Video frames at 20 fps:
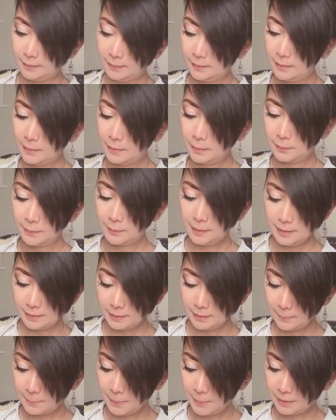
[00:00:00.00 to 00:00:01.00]
All right,
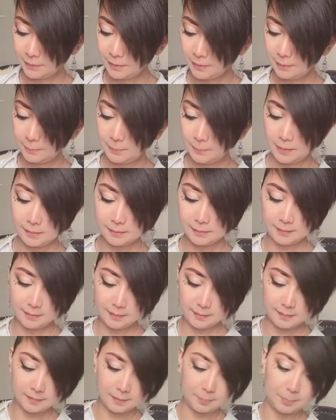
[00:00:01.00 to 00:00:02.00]
a better unboxing
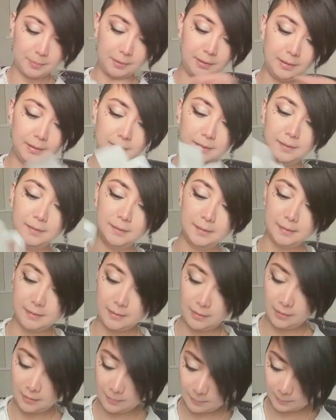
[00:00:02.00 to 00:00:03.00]
experience.
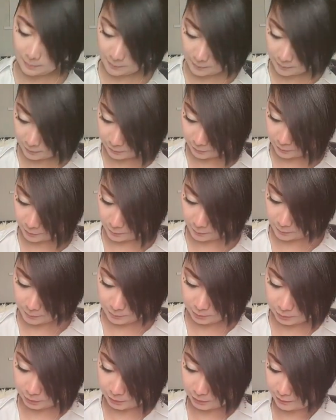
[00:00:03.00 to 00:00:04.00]
Come on,
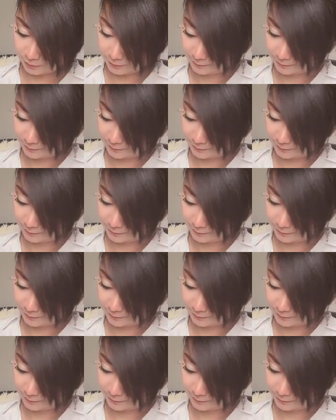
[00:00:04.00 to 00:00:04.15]
Coach.